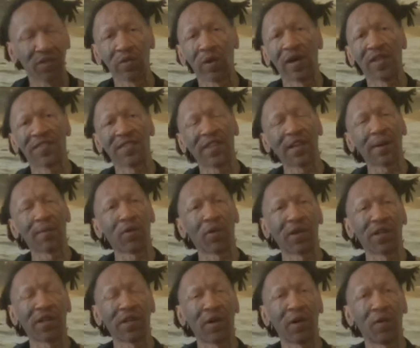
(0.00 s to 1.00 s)
So I think I'm
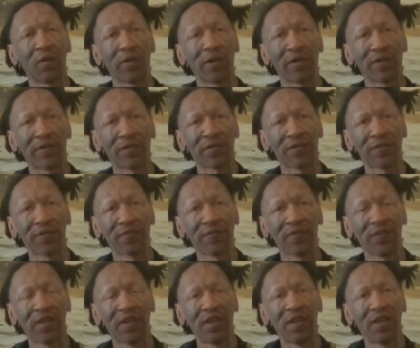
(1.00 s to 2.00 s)
going to go with
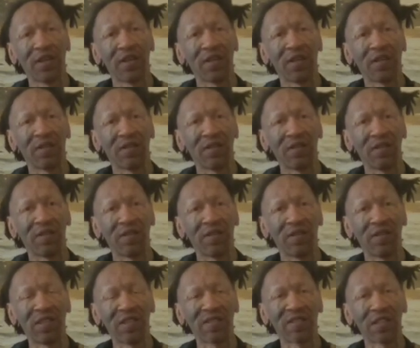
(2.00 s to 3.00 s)

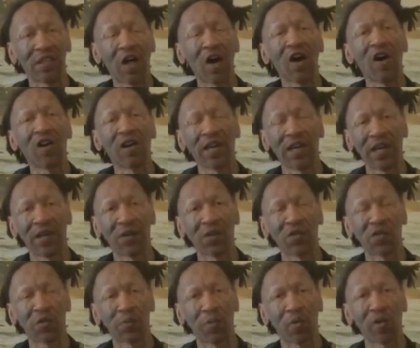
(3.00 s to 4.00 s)
this long
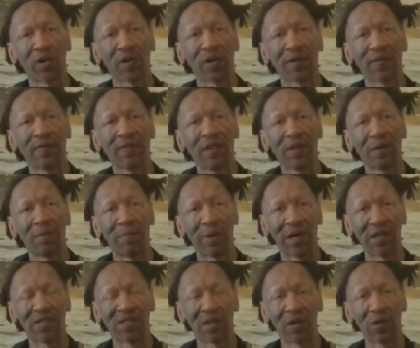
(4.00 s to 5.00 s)
handle spork
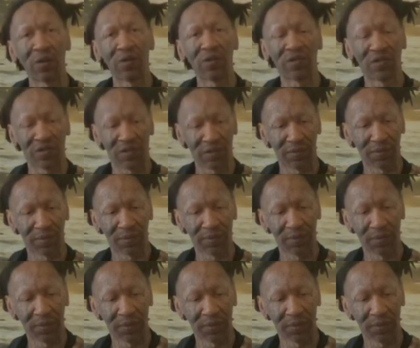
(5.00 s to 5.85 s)
by Tokes,